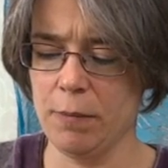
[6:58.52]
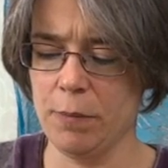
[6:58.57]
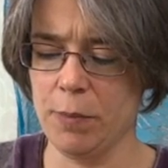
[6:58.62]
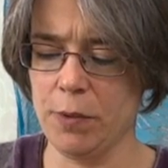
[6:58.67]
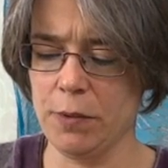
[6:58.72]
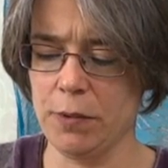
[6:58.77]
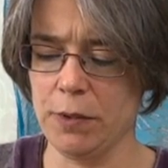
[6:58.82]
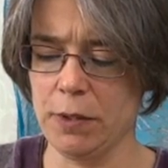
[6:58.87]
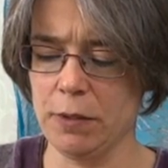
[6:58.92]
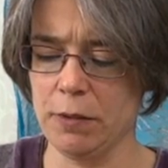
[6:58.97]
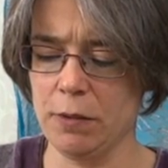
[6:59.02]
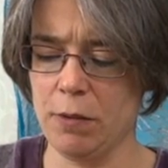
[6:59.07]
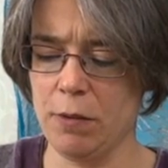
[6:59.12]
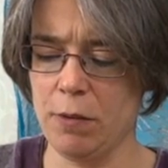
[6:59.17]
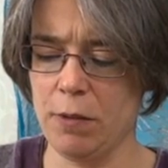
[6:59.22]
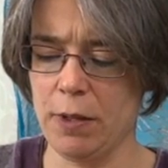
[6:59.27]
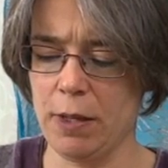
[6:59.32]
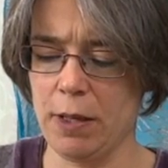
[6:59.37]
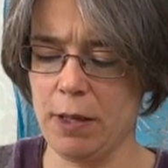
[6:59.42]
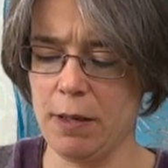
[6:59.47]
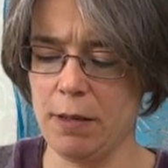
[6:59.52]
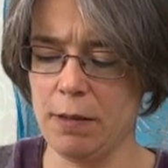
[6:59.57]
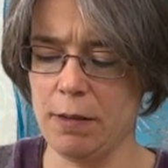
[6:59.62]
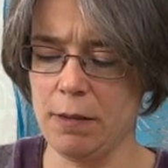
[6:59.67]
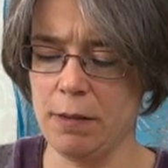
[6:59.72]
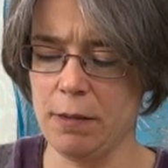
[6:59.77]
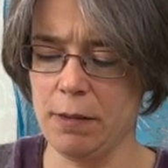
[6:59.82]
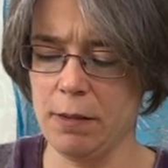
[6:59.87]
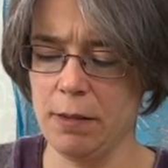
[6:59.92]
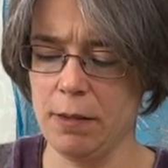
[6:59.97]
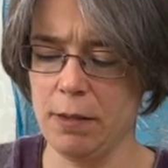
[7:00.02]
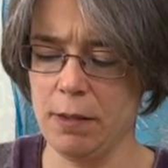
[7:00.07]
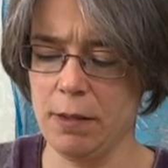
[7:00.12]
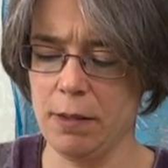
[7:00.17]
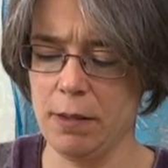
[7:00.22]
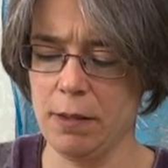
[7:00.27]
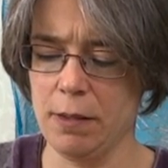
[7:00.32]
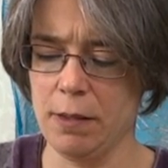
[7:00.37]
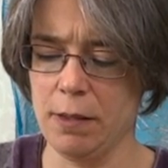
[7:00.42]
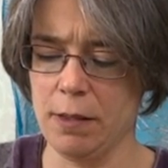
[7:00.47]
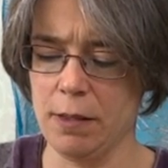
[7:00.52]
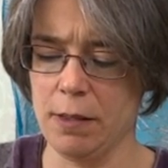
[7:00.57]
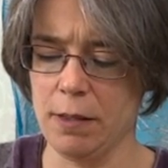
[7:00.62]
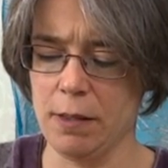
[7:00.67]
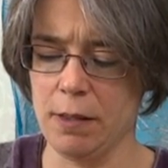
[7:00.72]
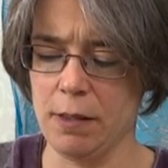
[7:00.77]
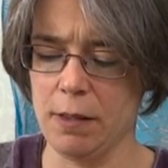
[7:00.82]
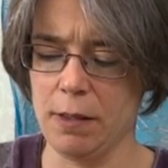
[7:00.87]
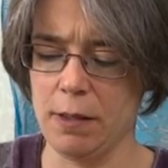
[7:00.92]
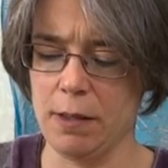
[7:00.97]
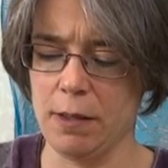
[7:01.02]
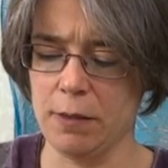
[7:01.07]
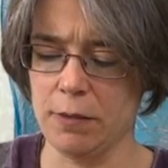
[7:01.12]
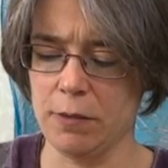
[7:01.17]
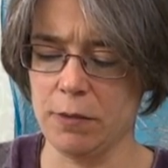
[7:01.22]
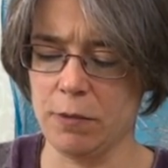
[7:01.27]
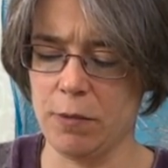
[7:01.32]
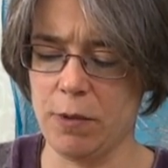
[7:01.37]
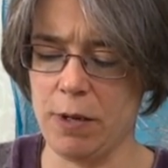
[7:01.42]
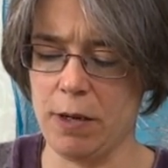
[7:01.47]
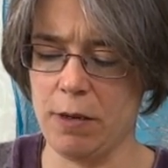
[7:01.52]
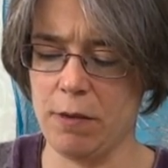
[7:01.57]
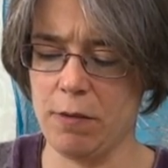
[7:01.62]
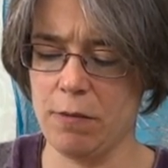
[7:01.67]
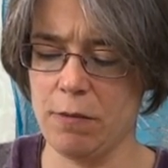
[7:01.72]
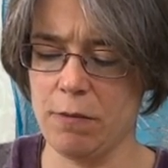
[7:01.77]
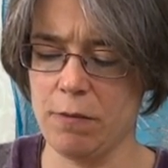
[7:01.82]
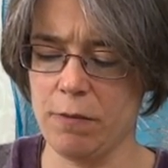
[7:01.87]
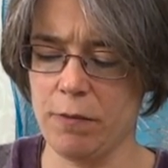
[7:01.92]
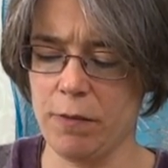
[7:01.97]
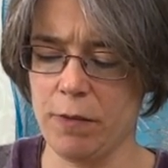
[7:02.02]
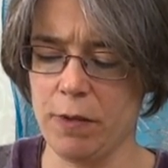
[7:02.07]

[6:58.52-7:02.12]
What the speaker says: Putting the hook in at 12,